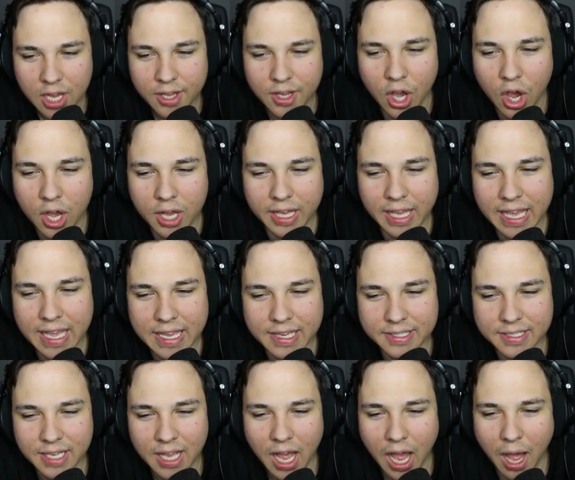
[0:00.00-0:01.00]

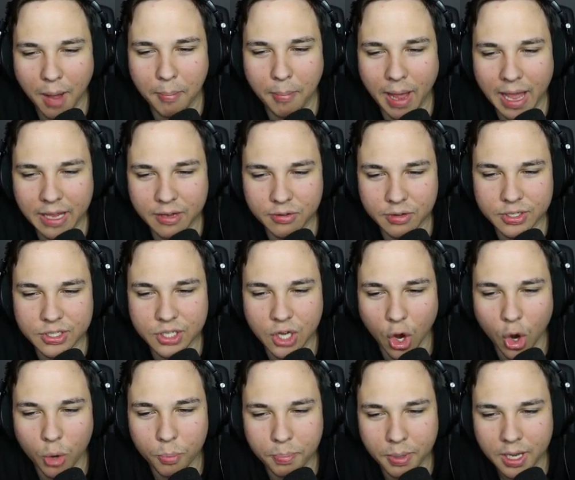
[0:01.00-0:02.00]
Cookies, a
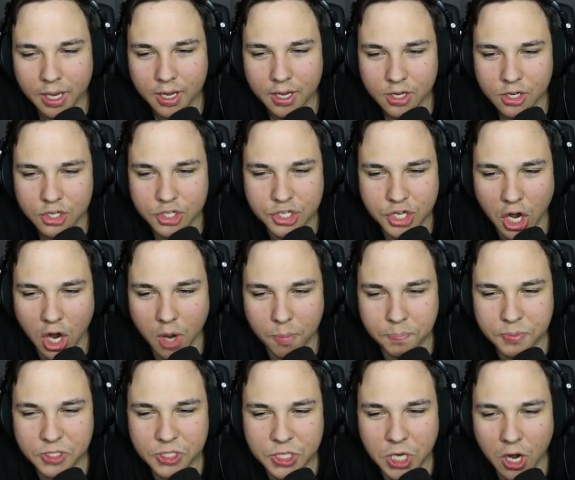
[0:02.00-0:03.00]
microscope,
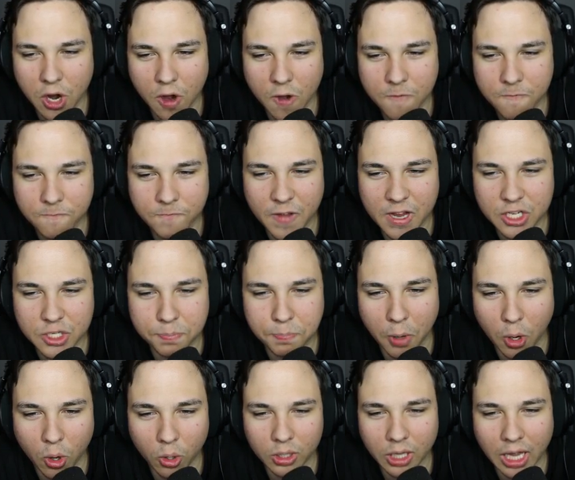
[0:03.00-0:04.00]
Derp's dirt,
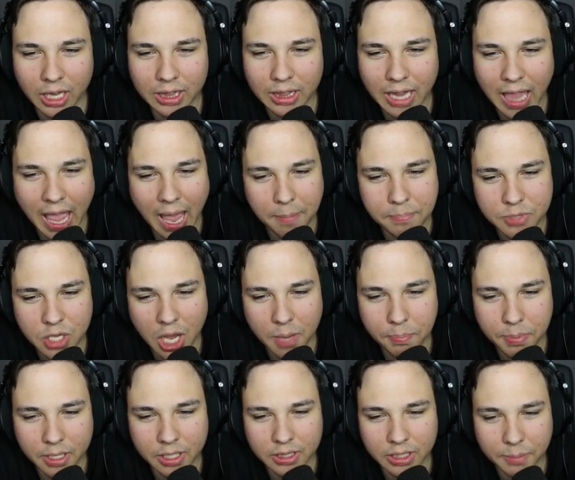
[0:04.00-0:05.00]
fishbowl, a
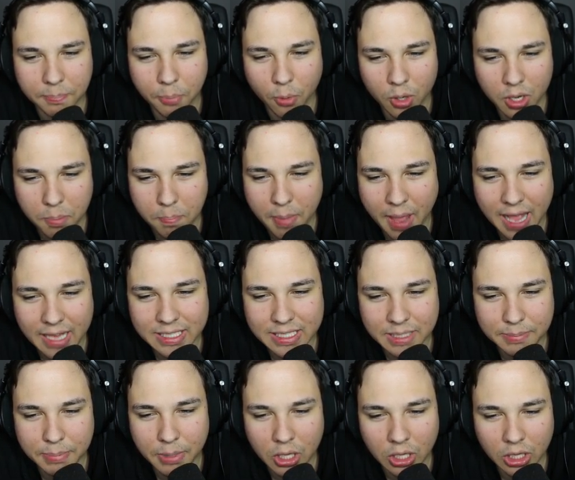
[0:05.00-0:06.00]
laptop, a clipboard, a
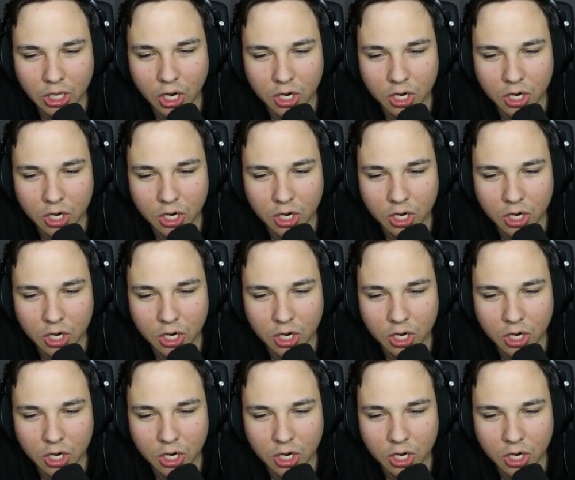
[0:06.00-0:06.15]
basketball,